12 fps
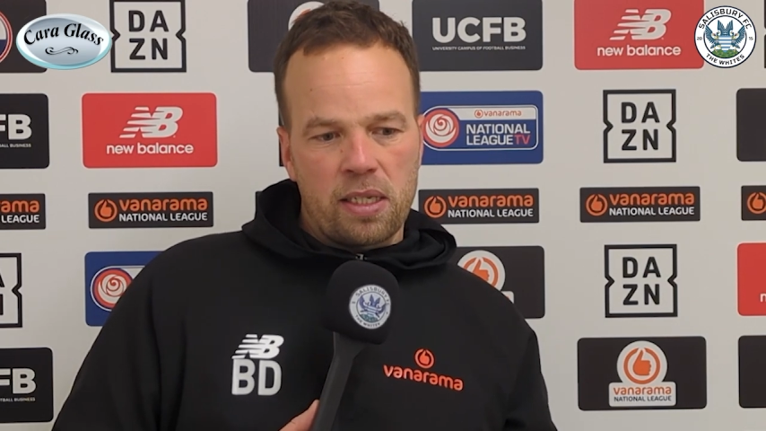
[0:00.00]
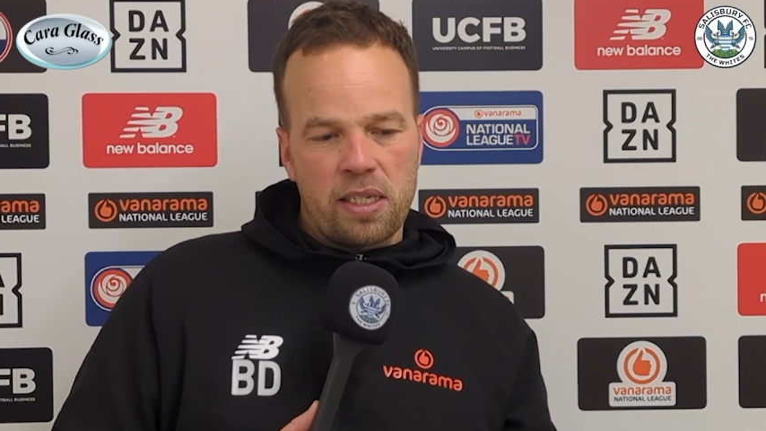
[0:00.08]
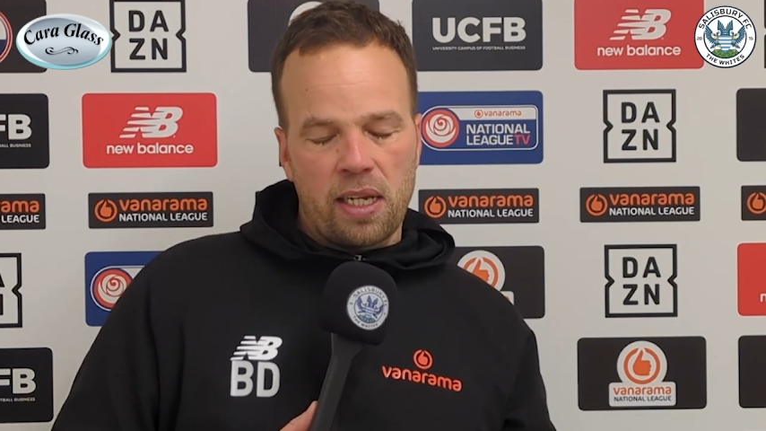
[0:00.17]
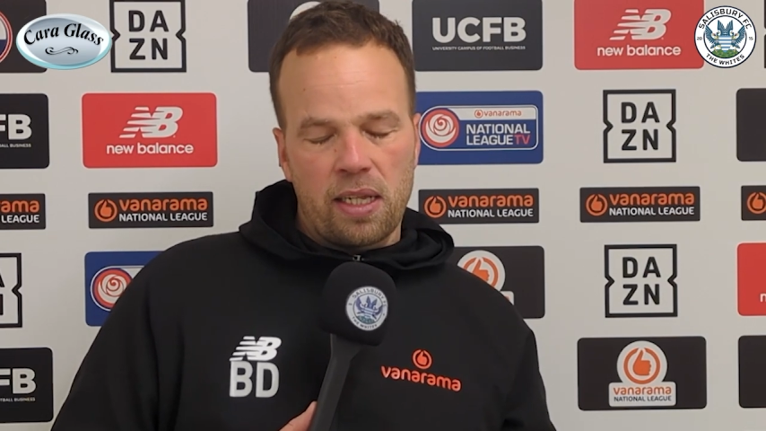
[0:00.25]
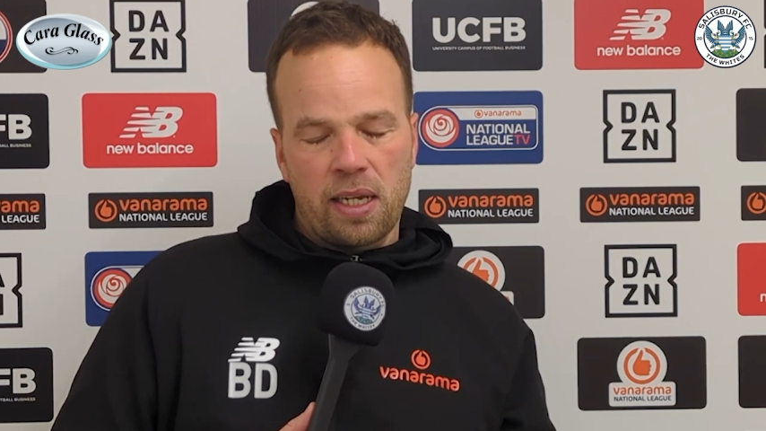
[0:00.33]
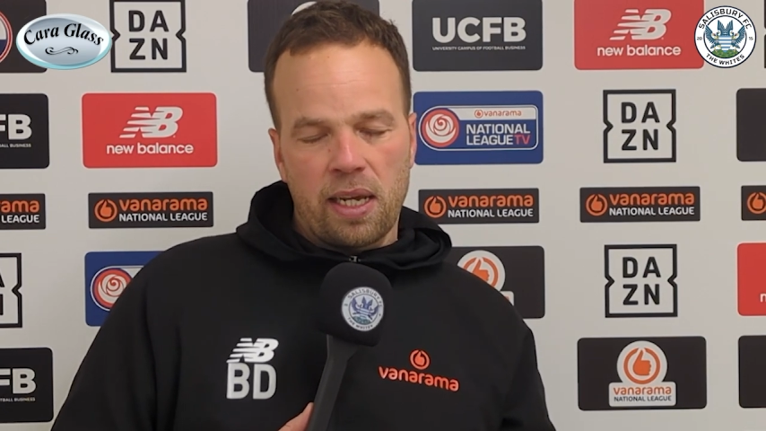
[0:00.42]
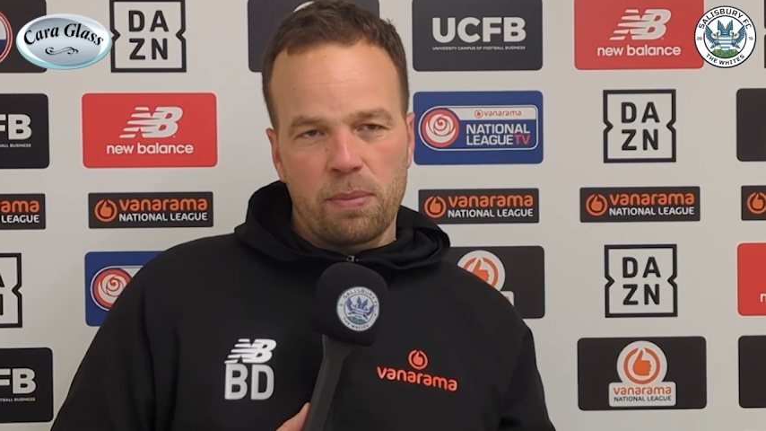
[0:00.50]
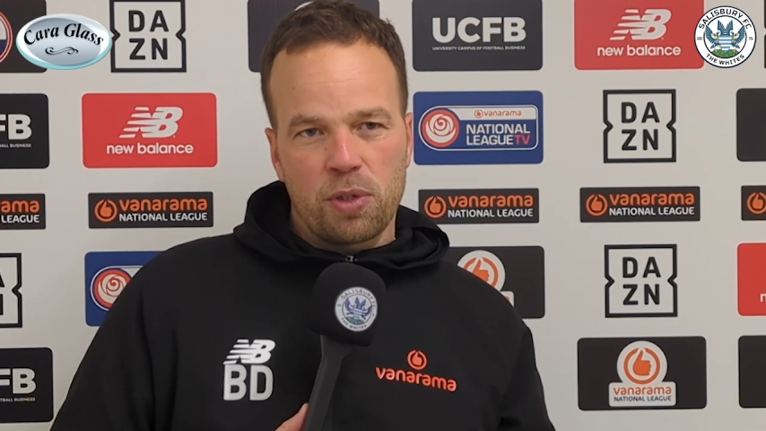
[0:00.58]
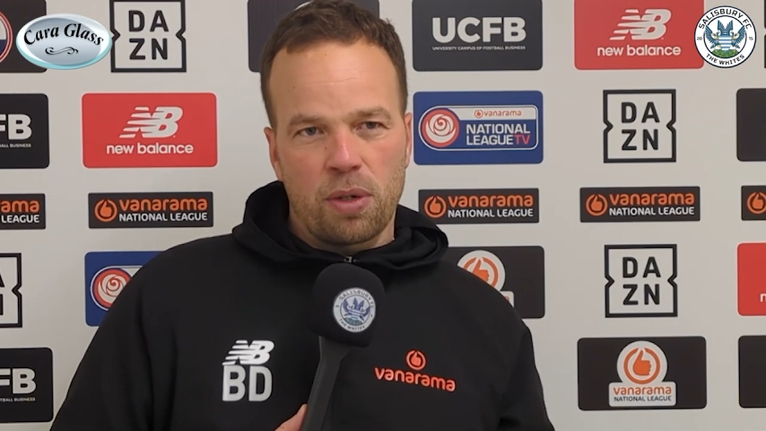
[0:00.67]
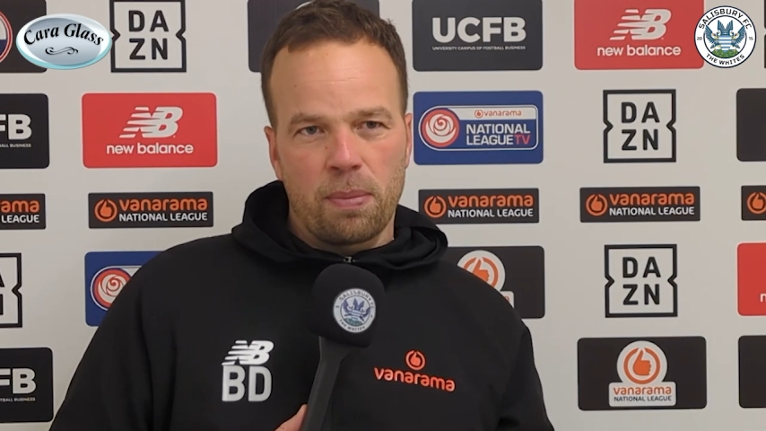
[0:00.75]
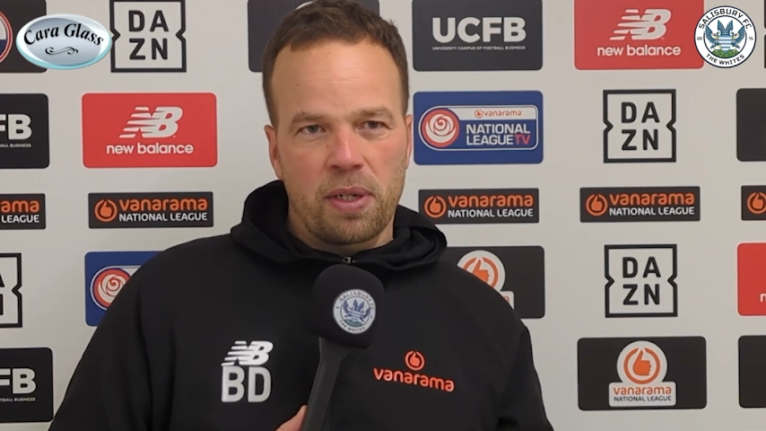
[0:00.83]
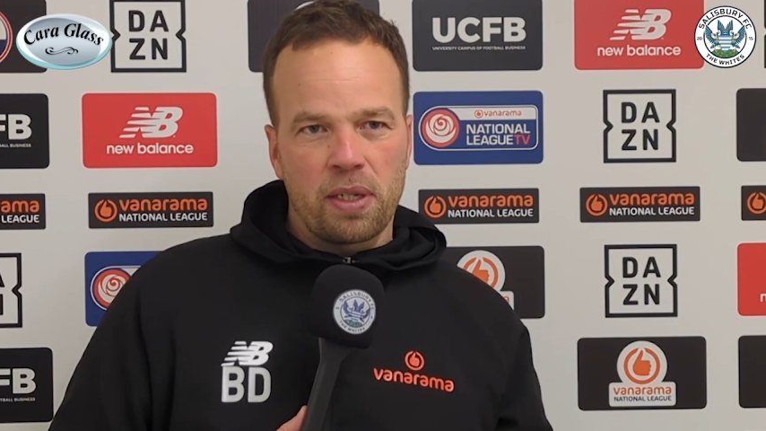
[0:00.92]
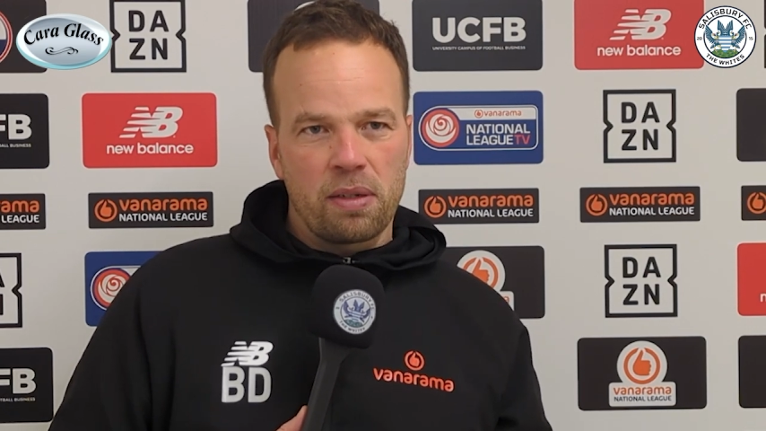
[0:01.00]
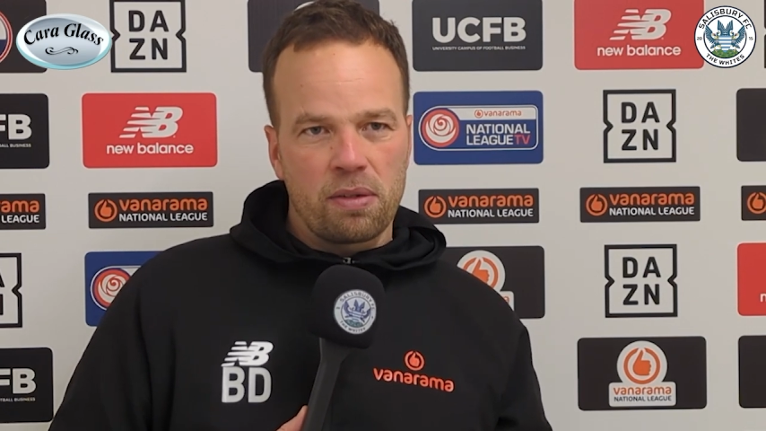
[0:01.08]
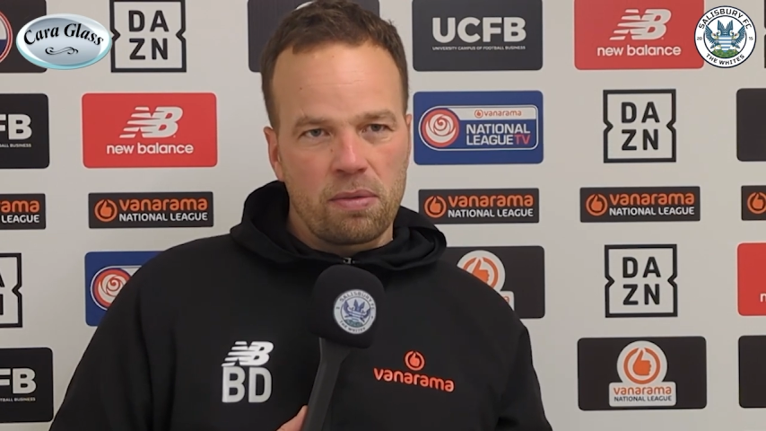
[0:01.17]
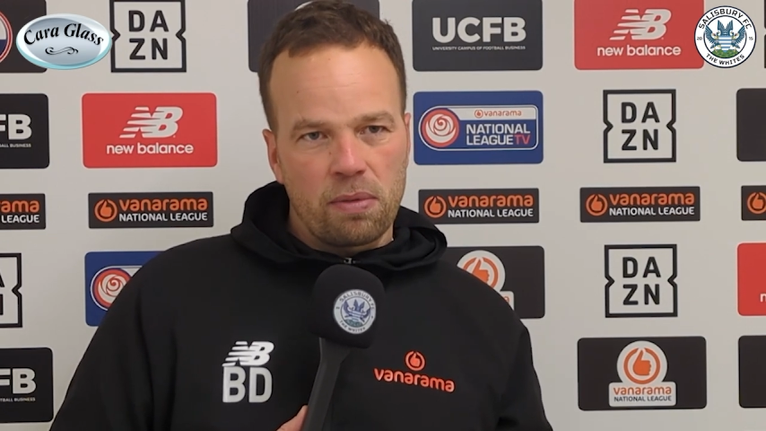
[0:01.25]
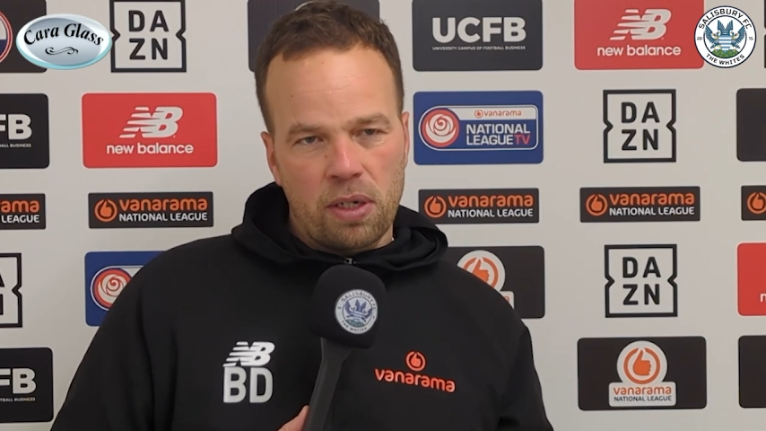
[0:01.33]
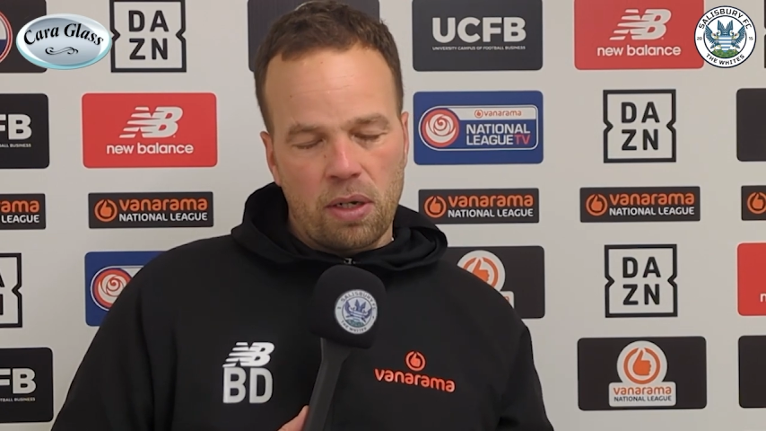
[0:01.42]
take the game to them.
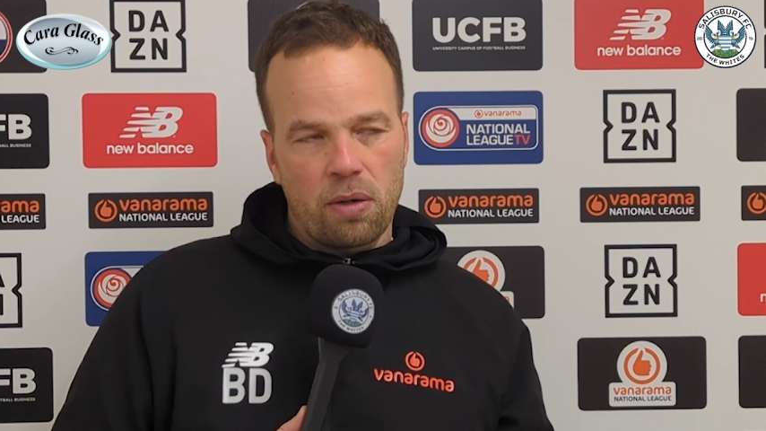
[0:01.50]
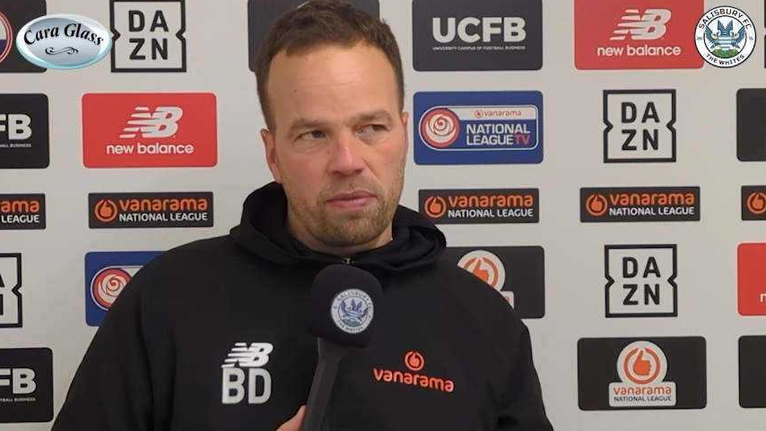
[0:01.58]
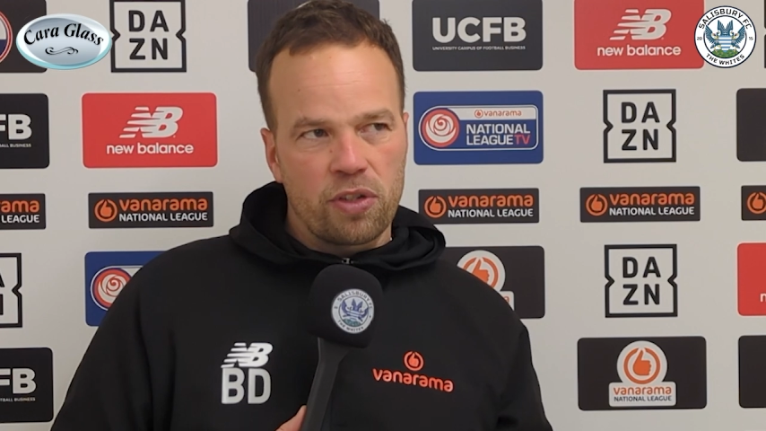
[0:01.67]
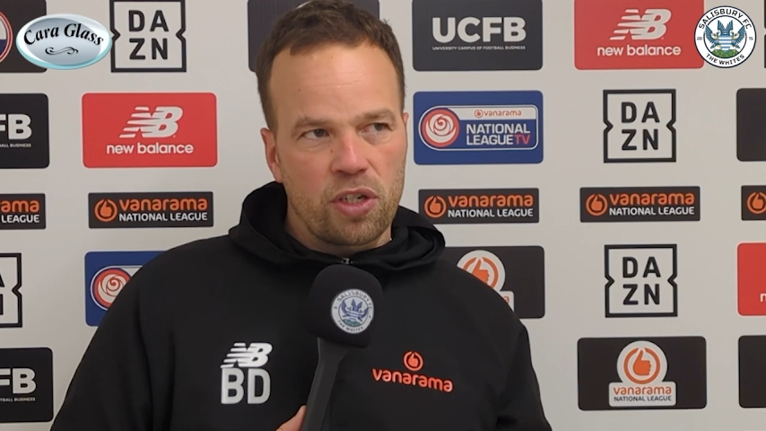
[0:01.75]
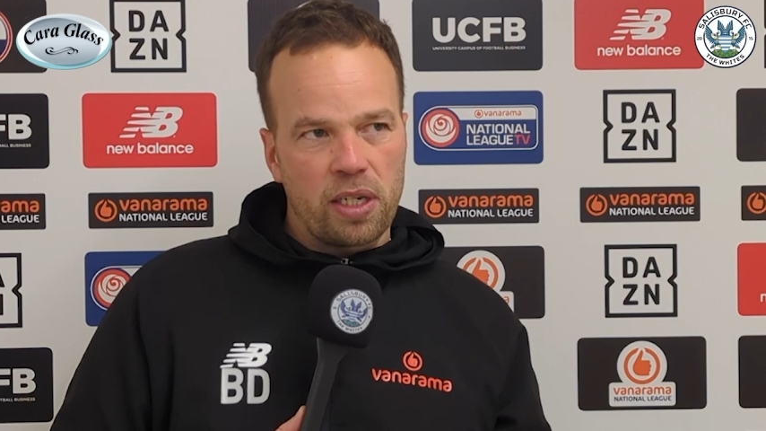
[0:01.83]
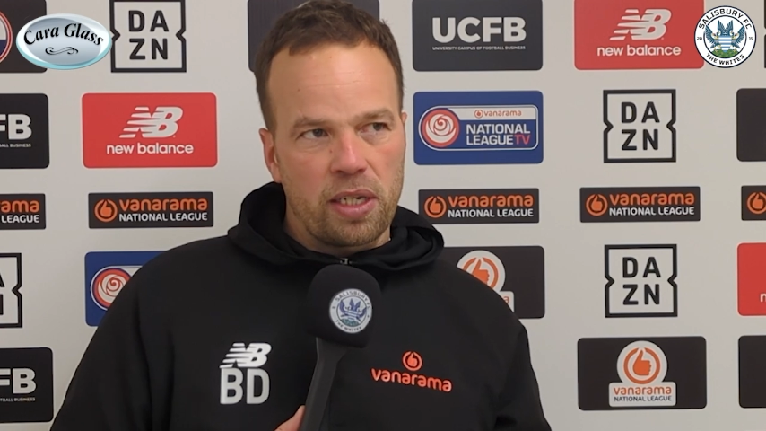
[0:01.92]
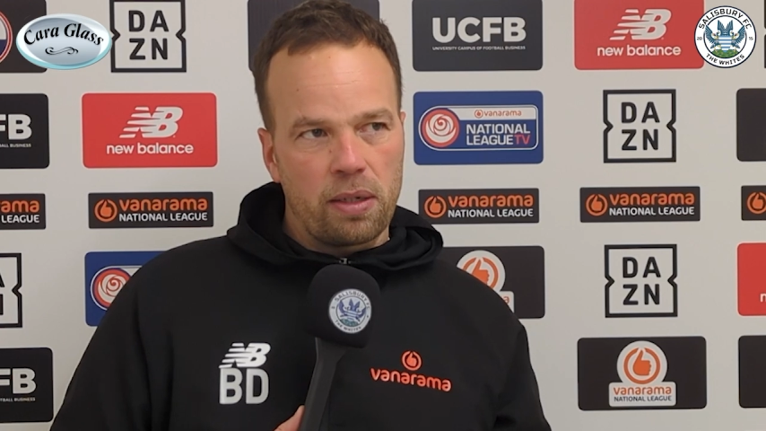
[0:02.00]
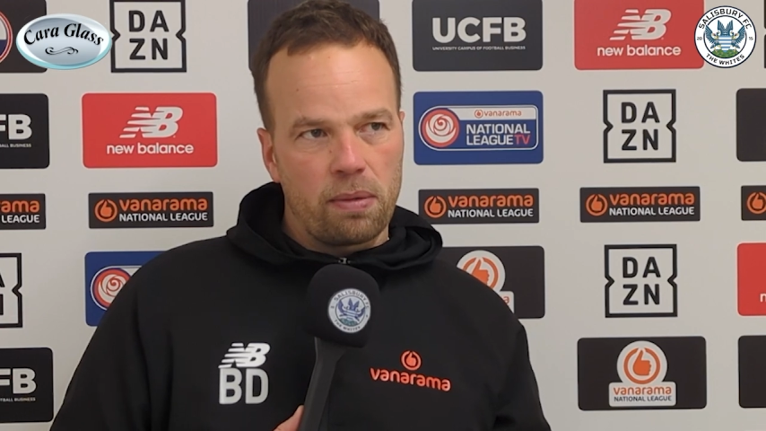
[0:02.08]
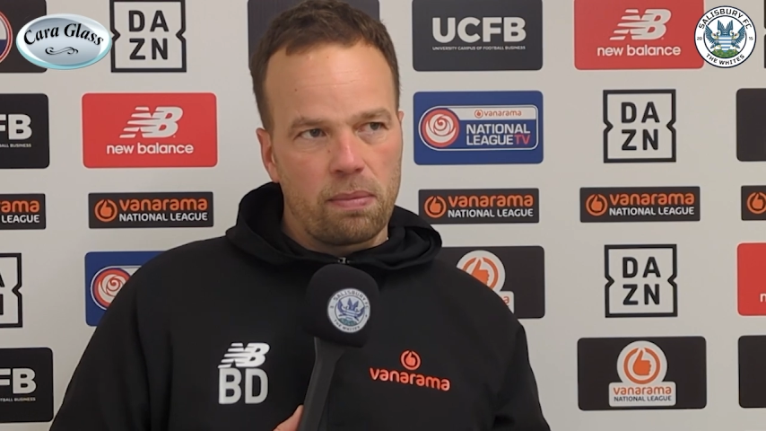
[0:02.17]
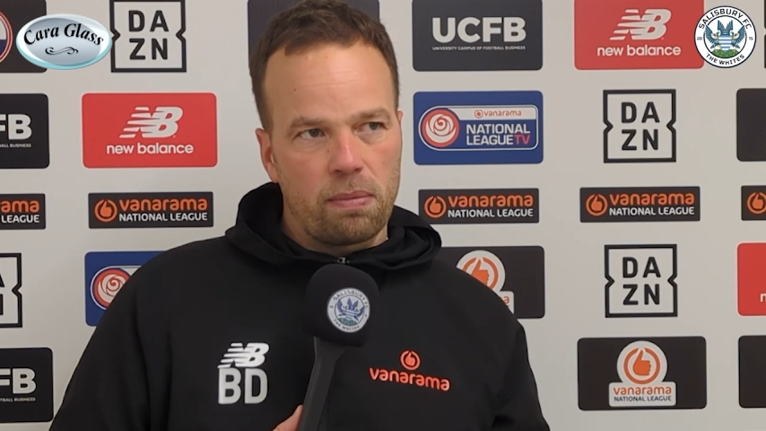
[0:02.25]
And obviously,